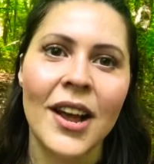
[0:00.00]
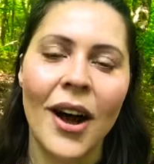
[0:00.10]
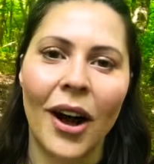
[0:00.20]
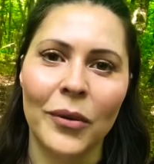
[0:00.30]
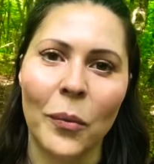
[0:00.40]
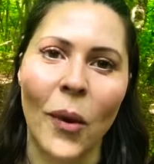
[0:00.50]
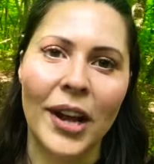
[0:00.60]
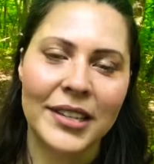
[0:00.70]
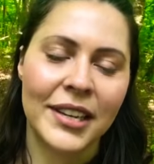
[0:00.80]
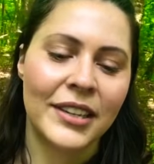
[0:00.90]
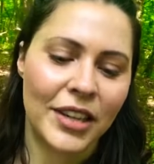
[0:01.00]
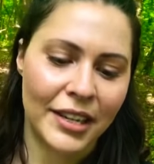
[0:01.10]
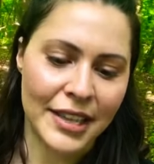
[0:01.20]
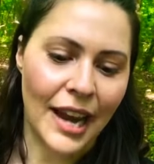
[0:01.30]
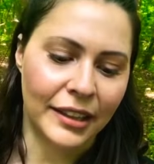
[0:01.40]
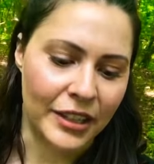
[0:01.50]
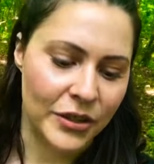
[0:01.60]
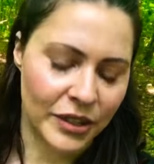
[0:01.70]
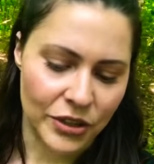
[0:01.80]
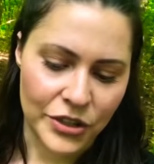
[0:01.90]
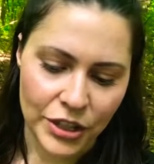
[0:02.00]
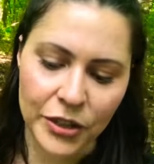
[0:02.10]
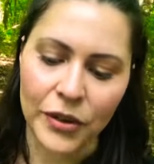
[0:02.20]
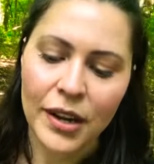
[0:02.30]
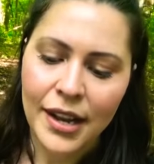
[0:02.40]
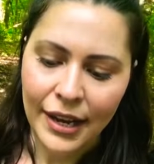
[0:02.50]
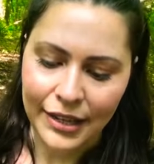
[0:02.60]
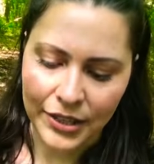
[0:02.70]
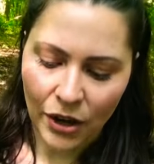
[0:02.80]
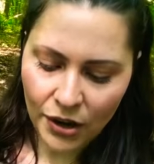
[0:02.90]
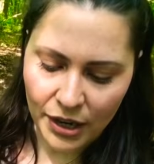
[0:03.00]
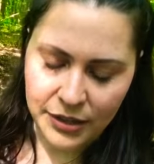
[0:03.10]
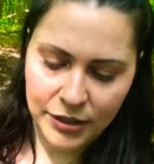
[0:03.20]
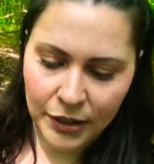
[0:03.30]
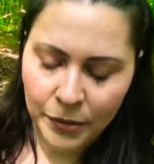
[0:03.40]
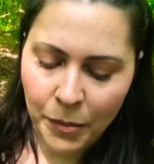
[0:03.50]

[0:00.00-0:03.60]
on what exactly you can do as an artist.